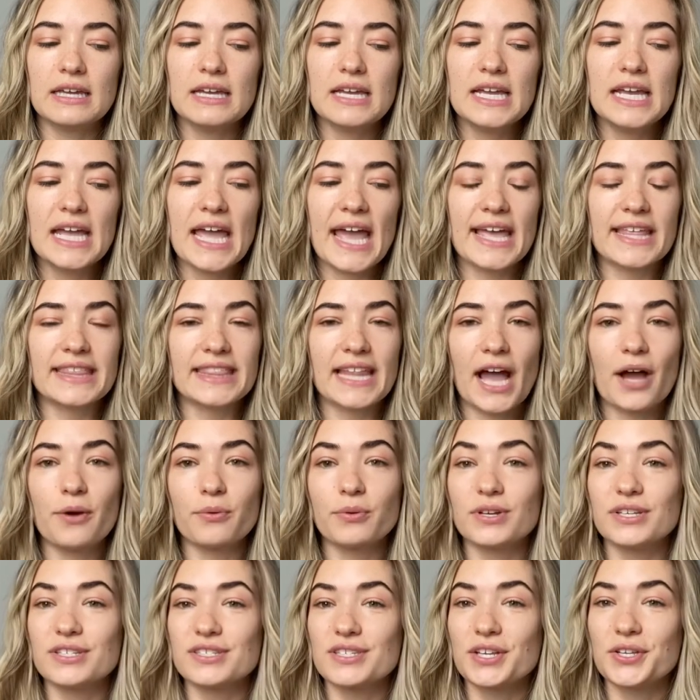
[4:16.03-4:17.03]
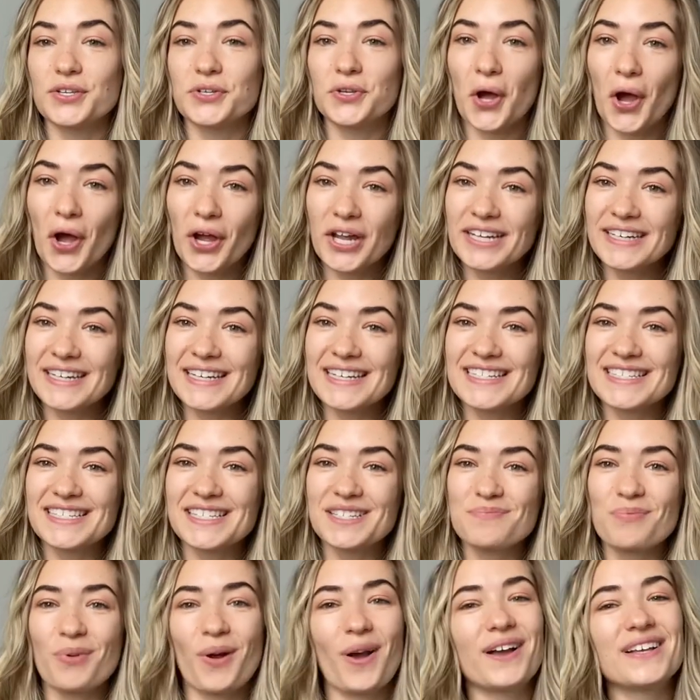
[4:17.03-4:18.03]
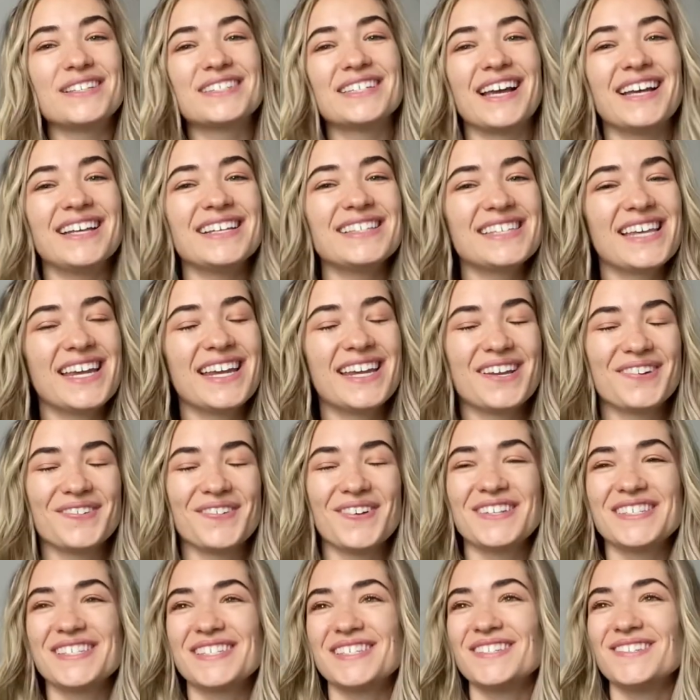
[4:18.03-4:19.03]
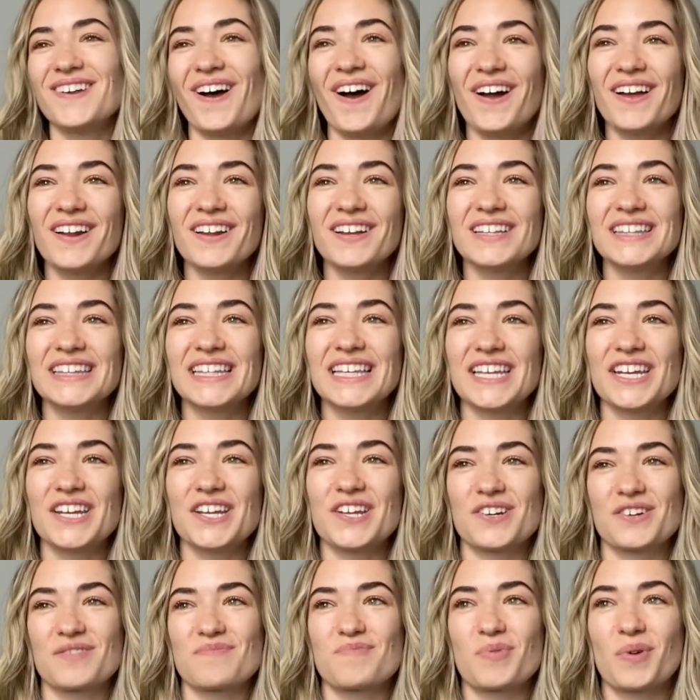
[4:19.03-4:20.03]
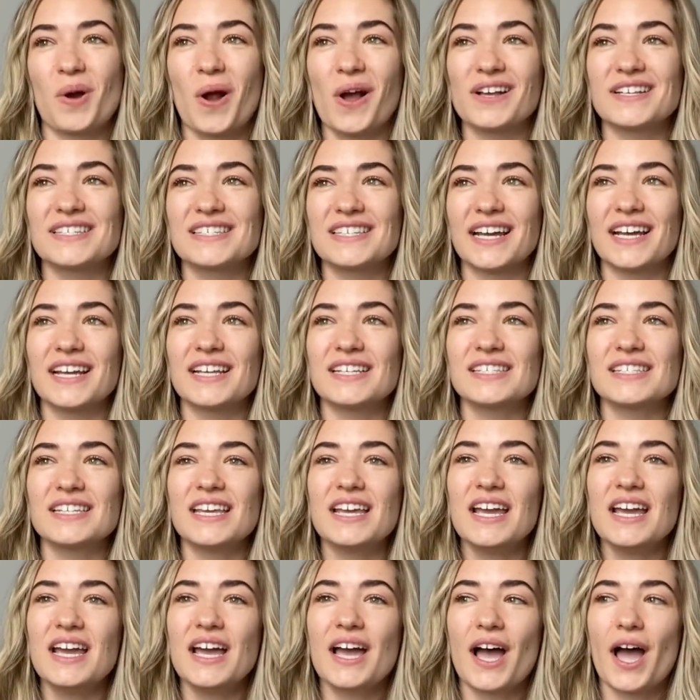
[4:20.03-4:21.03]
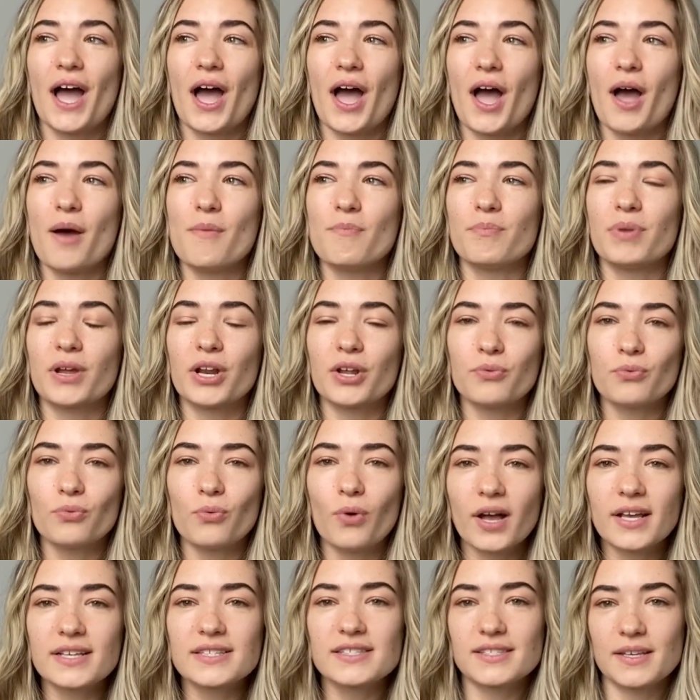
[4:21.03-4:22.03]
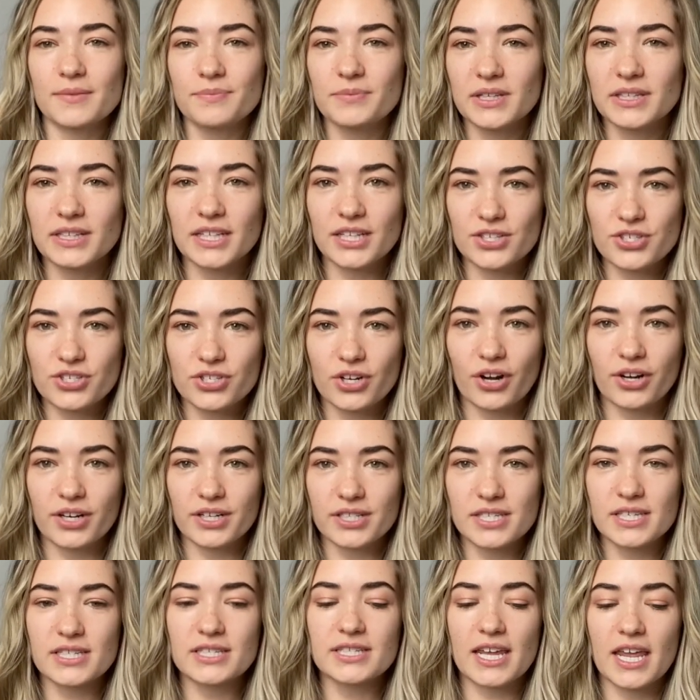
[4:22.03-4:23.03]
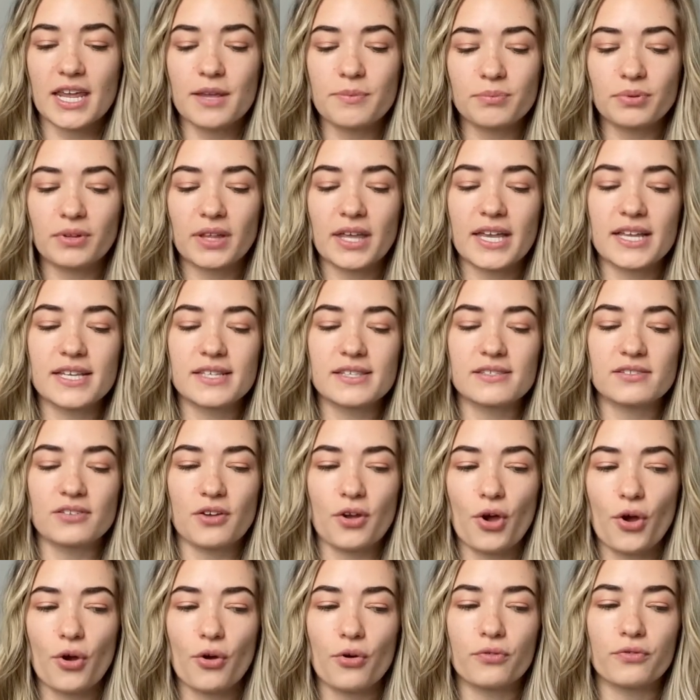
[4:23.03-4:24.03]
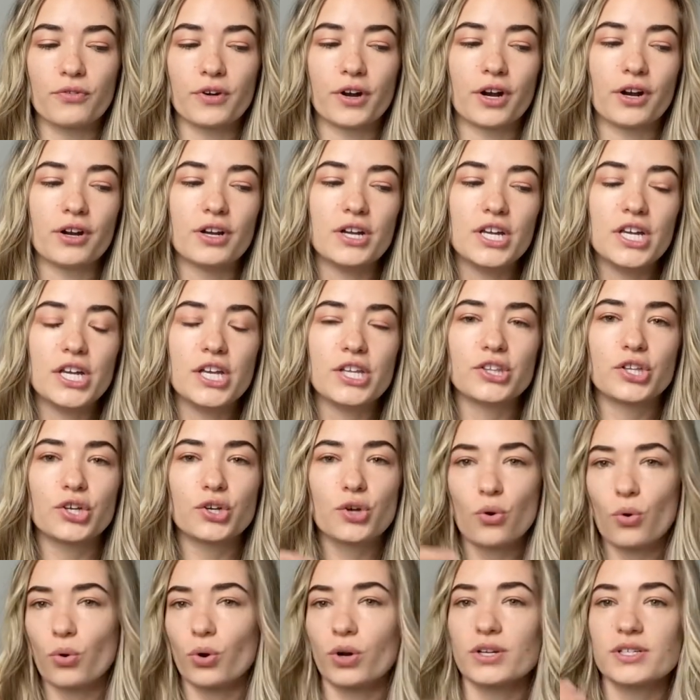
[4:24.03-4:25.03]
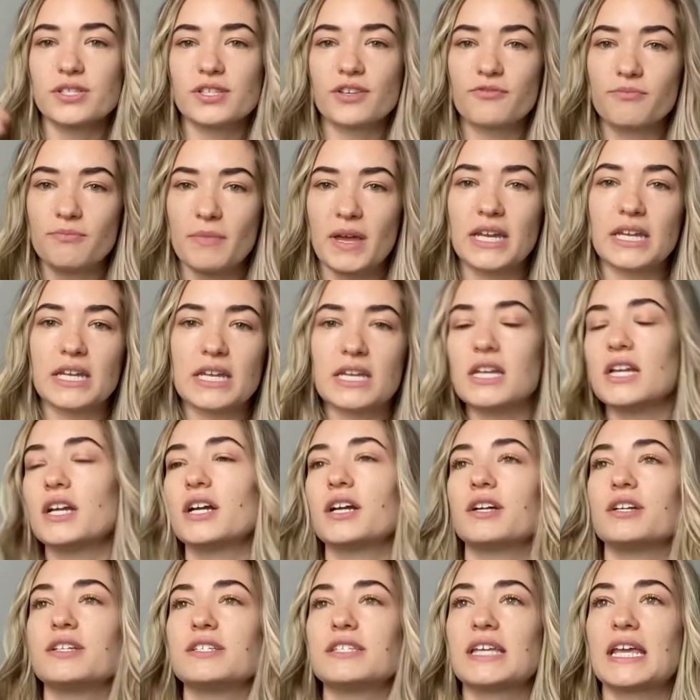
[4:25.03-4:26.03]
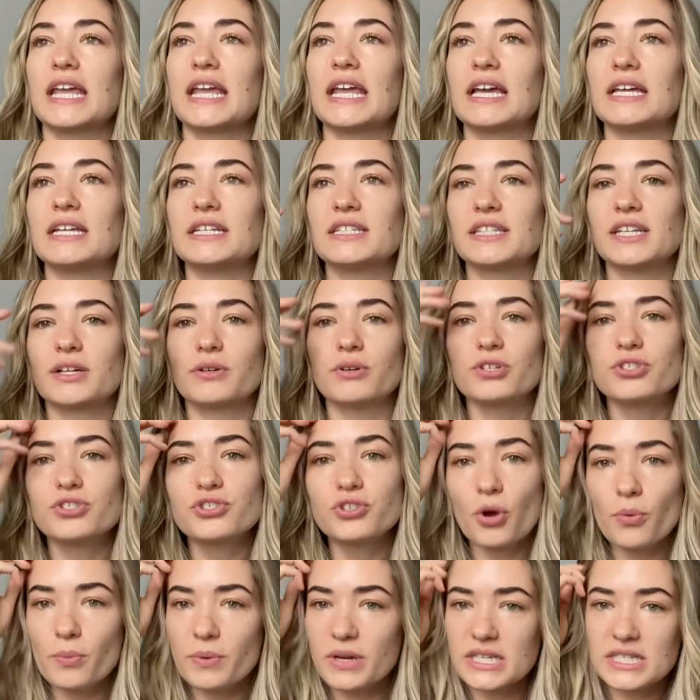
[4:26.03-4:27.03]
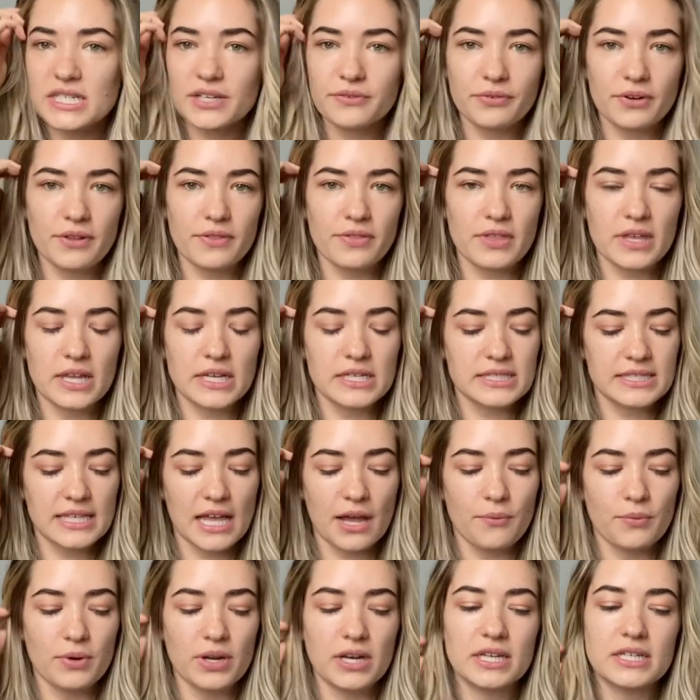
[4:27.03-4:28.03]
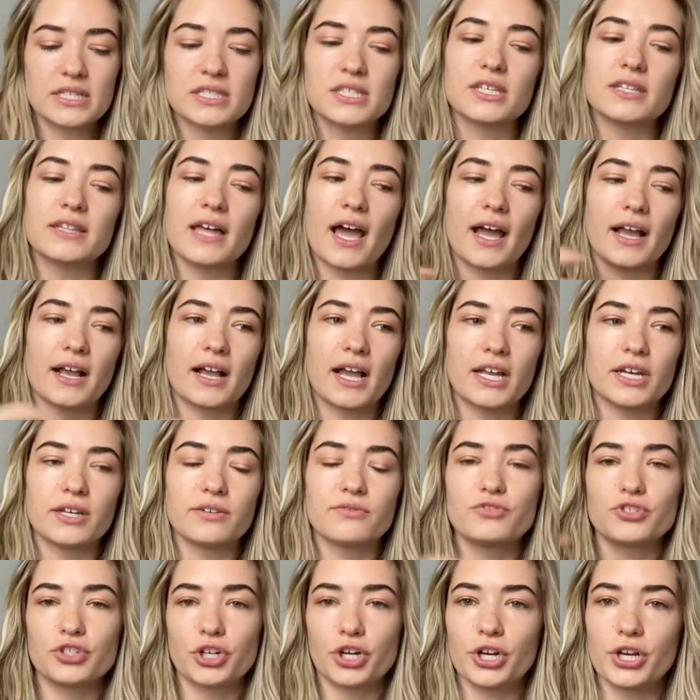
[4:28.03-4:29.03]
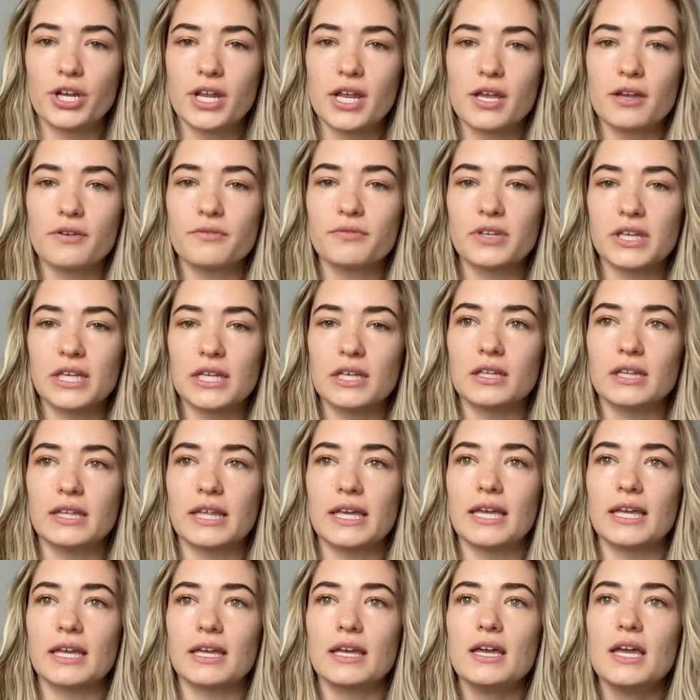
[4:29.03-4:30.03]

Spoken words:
And that was not an easy process. It was not a linear process. But it was something that started to take place over the course of many years. And there were so many different things that went into that kind of journey of healing.